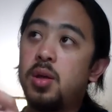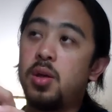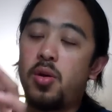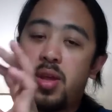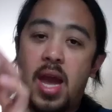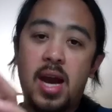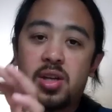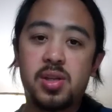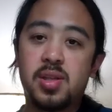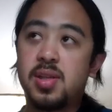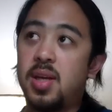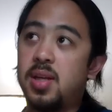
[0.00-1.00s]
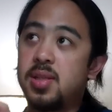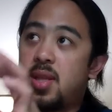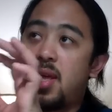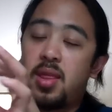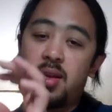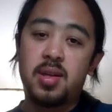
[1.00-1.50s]
you know the action scenes
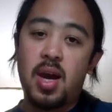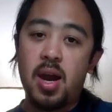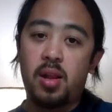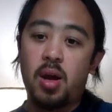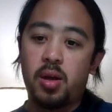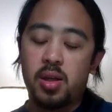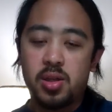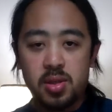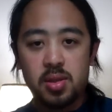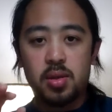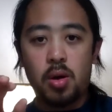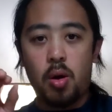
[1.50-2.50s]
and then the dialogue and just